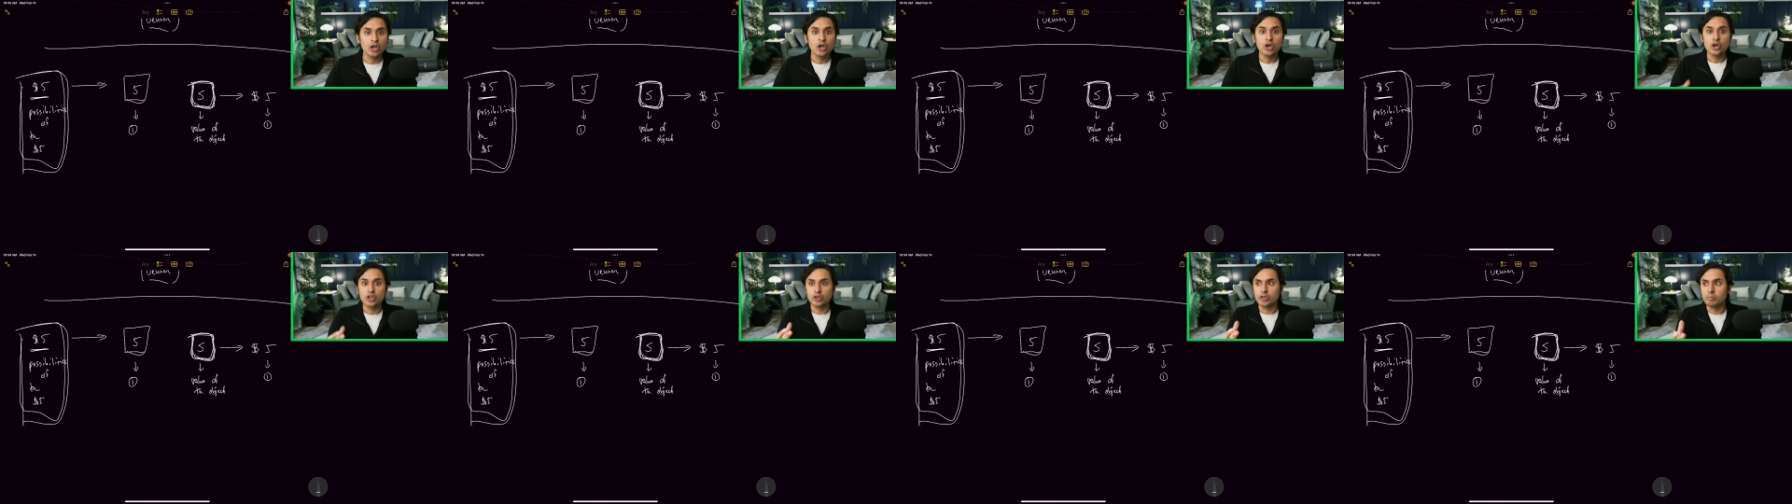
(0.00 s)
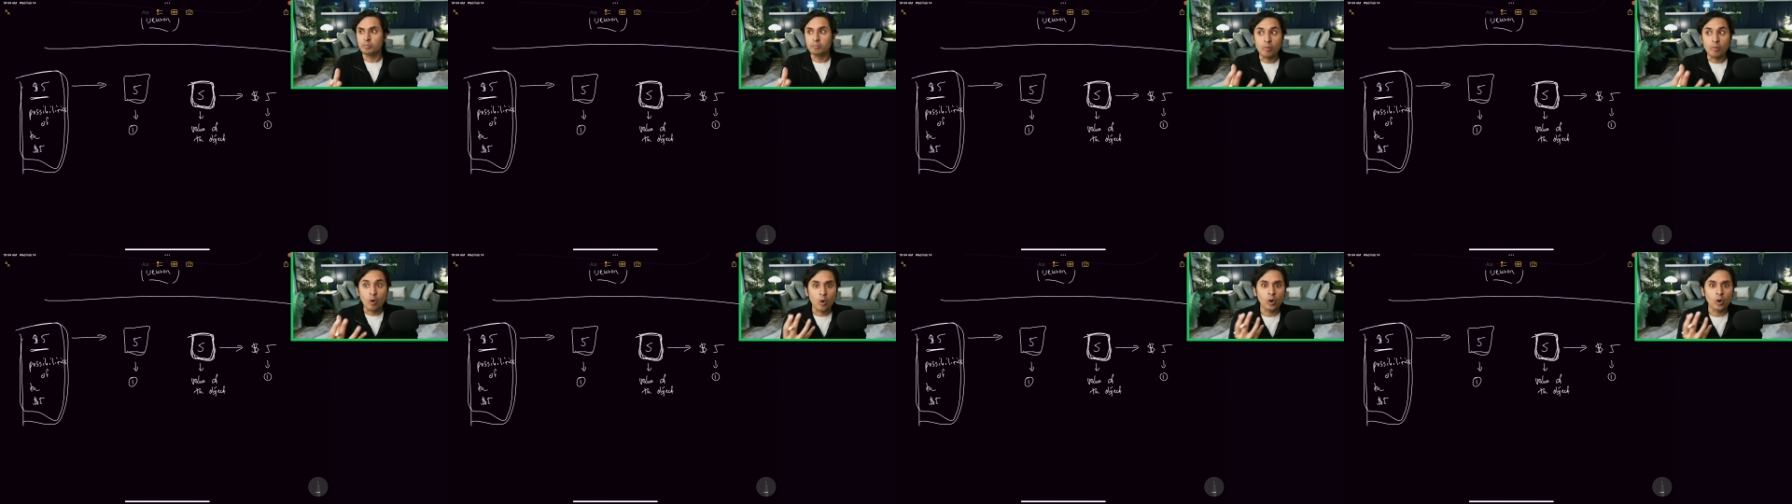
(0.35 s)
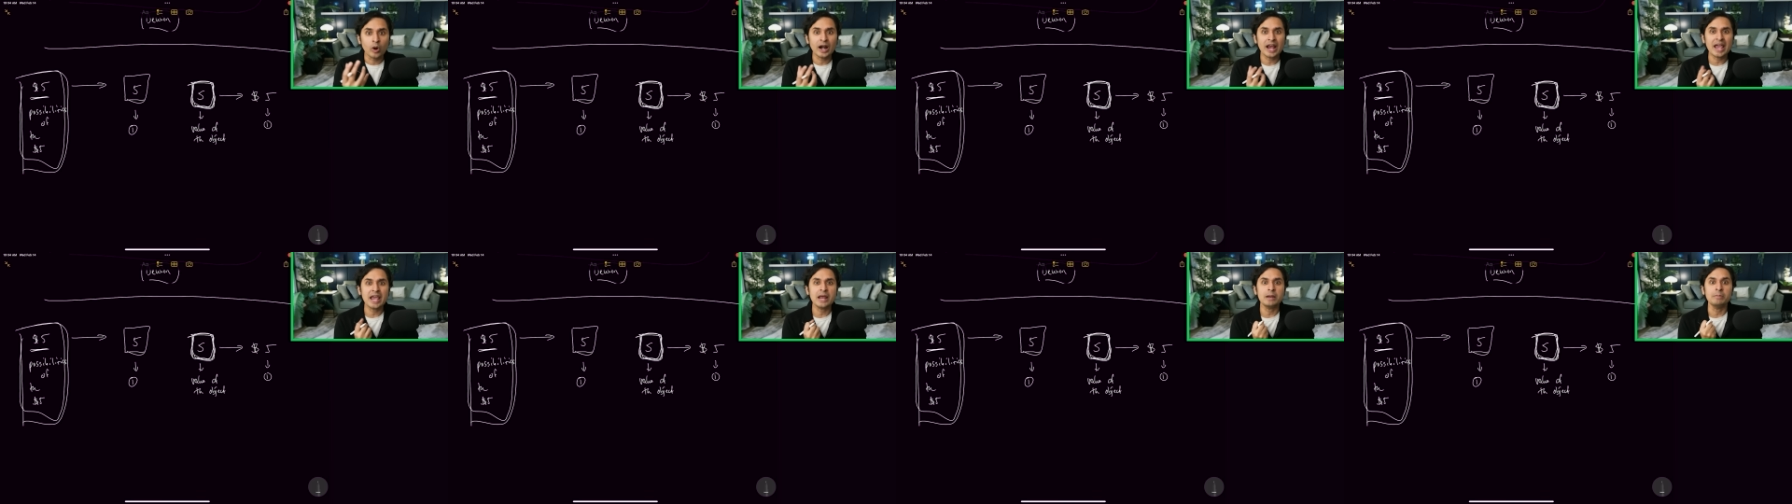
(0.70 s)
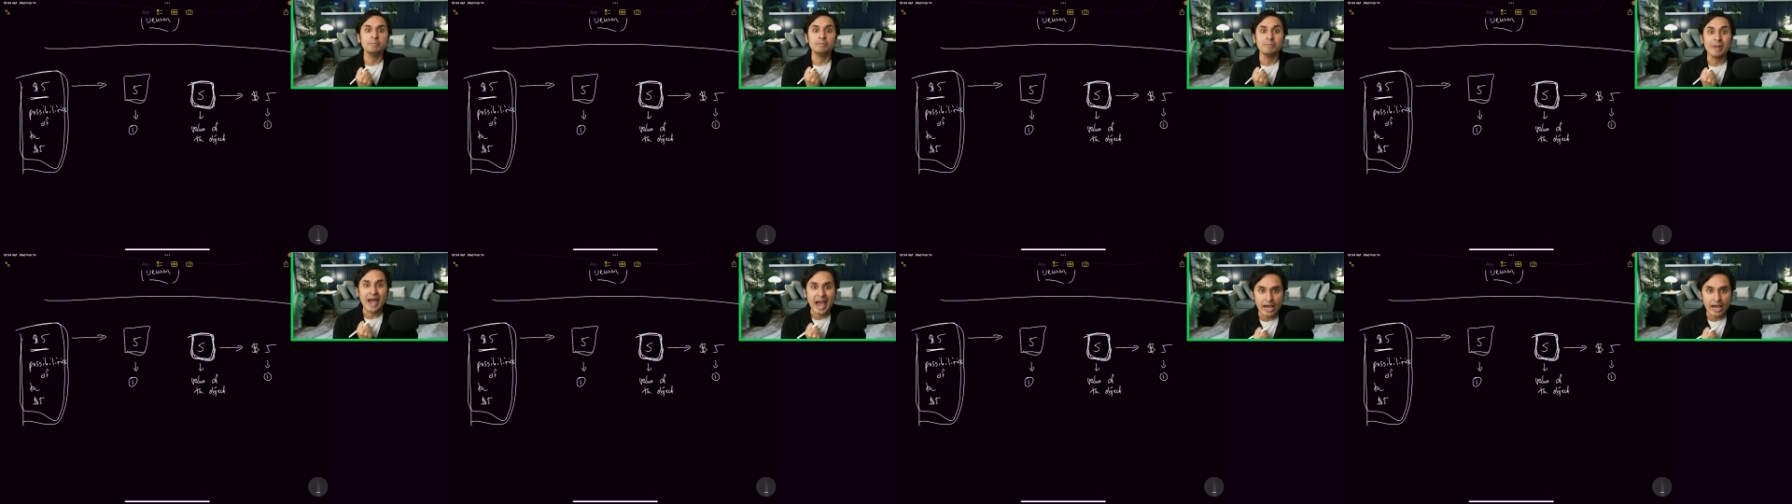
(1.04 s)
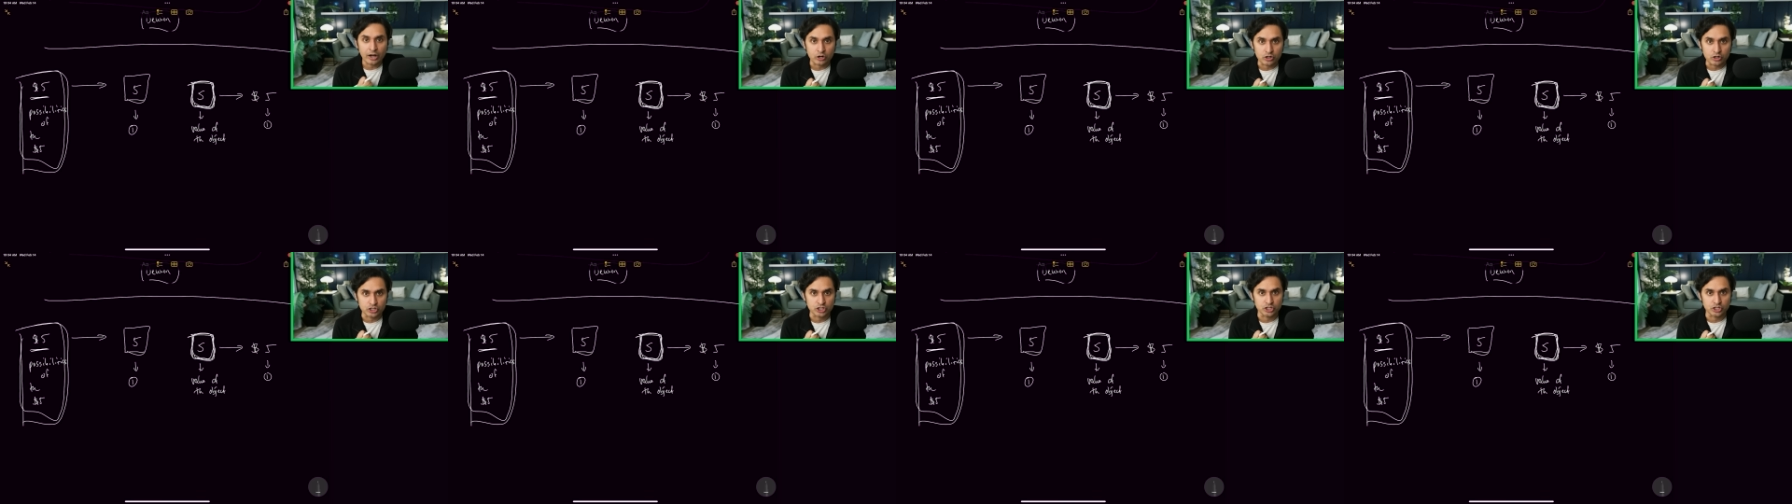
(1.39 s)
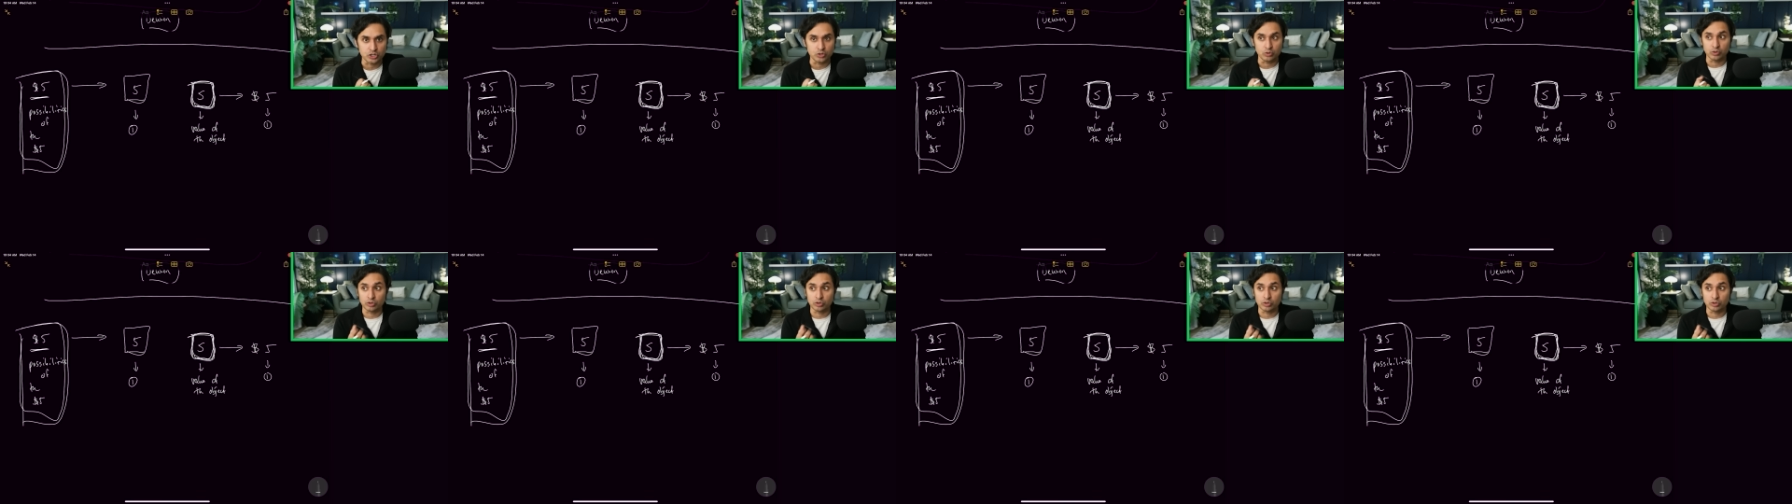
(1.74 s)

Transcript: the more it matters to you,